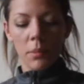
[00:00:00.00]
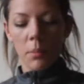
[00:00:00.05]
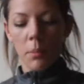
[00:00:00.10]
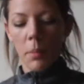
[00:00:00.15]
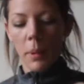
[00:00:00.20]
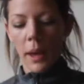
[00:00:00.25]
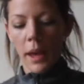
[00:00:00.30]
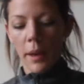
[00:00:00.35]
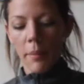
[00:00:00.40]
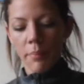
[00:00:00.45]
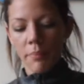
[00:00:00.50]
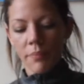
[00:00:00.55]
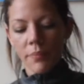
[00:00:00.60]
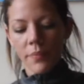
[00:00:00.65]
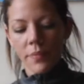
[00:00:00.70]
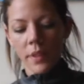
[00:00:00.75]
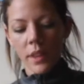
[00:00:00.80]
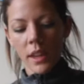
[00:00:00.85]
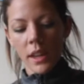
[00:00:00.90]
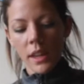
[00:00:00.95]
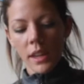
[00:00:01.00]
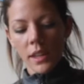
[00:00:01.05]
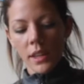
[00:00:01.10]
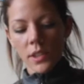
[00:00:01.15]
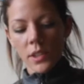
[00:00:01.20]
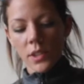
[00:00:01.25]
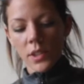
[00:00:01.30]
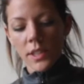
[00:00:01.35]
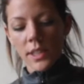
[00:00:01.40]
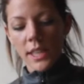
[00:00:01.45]

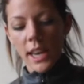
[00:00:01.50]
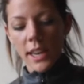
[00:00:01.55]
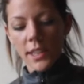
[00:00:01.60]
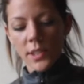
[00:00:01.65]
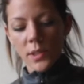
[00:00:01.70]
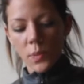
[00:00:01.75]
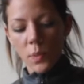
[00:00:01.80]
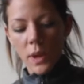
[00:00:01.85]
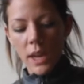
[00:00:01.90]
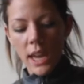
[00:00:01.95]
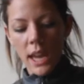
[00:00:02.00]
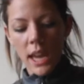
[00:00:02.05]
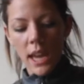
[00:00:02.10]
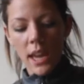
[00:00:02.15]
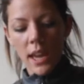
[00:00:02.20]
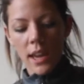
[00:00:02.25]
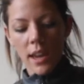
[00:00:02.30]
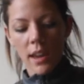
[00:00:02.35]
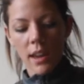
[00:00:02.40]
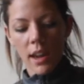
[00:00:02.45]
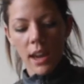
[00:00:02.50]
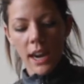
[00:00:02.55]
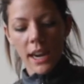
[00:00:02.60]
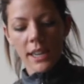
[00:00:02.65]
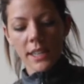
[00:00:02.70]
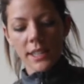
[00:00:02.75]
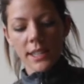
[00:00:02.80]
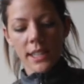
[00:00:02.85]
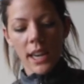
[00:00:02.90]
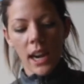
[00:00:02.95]
So this last week, I
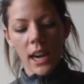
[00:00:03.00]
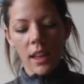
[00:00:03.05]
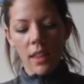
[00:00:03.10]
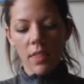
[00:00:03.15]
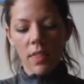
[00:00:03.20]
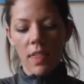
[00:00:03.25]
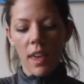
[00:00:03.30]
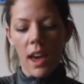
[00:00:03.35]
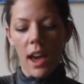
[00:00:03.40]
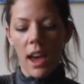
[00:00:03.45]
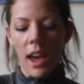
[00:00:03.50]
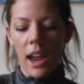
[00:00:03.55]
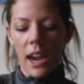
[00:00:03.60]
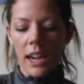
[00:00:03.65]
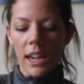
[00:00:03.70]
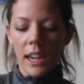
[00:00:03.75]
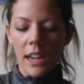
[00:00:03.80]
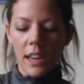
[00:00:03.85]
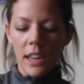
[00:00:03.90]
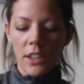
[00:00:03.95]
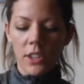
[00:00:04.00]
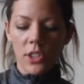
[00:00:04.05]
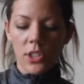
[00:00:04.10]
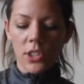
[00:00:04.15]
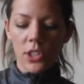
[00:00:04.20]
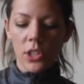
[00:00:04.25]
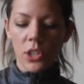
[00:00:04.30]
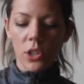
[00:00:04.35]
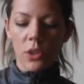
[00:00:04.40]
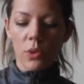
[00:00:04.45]
decided that I needed
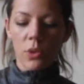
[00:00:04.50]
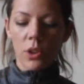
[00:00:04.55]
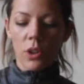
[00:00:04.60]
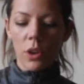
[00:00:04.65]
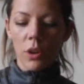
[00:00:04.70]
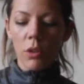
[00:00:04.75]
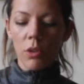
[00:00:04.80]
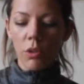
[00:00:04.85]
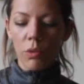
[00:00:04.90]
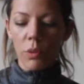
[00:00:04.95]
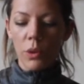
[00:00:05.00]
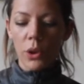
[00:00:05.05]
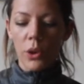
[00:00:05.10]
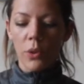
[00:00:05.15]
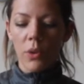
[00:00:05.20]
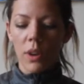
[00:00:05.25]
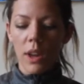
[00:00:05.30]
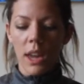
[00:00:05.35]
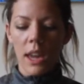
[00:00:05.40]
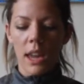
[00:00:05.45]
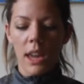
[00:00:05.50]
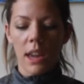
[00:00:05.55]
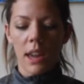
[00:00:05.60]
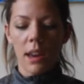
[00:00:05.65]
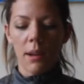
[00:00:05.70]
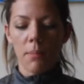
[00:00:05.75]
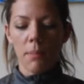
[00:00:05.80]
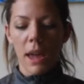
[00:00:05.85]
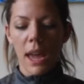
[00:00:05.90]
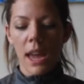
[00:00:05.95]
to go through
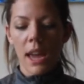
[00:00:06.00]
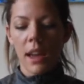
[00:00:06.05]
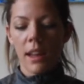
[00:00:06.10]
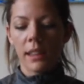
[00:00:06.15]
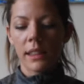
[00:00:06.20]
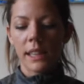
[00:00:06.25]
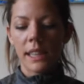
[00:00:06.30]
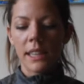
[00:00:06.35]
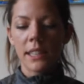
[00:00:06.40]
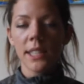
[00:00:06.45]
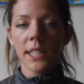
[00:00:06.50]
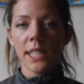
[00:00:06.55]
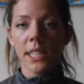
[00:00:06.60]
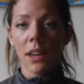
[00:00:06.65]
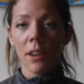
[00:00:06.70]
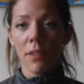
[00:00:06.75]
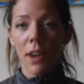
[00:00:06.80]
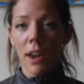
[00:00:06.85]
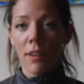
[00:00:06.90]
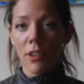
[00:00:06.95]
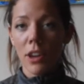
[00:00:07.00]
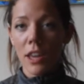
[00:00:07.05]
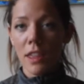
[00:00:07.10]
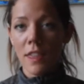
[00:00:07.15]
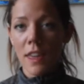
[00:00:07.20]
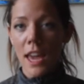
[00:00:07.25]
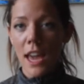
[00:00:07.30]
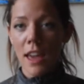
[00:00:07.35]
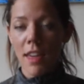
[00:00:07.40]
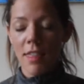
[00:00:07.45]
and make a list of
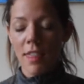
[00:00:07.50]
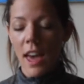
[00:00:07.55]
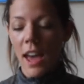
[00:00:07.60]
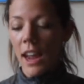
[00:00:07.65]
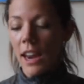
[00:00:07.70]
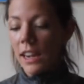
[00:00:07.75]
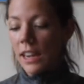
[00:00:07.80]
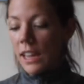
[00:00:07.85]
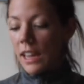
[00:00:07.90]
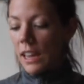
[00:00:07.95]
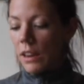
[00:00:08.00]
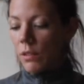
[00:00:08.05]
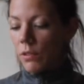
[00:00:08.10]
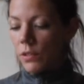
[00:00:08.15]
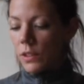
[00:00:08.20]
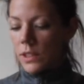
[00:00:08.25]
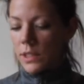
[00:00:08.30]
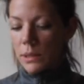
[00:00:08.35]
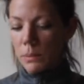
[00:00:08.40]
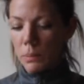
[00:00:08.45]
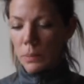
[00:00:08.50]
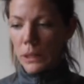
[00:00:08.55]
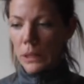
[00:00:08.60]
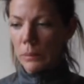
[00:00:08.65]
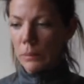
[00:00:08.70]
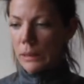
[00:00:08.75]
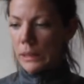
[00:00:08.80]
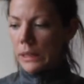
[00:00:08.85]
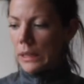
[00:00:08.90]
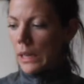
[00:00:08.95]
everything that I need for this
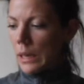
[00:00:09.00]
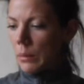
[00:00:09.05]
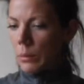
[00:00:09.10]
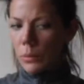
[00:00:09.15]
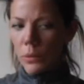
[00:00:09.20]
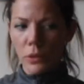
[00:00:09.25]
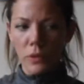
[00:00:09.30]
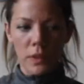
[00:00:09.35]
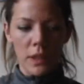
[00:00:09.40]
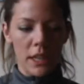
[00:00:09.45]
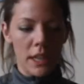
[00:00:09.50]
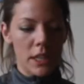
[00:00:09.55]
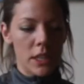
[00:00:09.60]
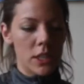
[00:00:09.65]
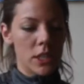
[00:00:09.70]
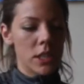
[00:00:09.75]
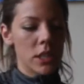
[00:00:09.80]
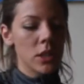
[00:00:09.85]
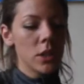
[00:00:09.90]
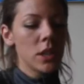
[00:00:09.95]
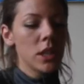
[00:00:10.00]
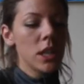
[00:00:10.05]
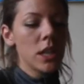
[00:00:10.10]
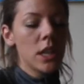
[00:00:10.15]
apartment that I'm moving into.